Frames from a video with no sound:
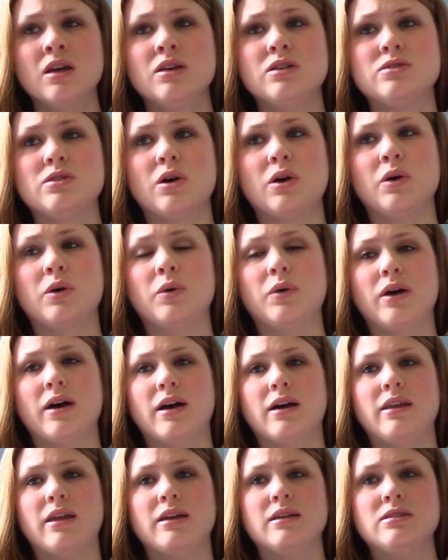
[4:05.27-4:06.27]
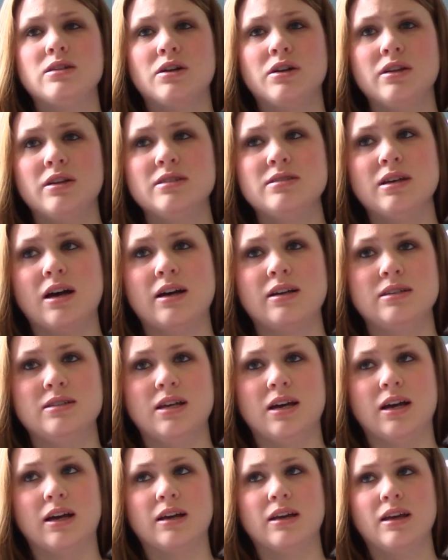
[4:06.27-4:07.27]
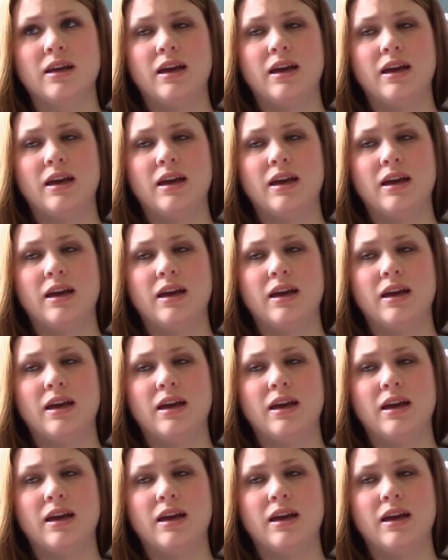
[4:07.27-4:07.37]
So they started the Cytotec,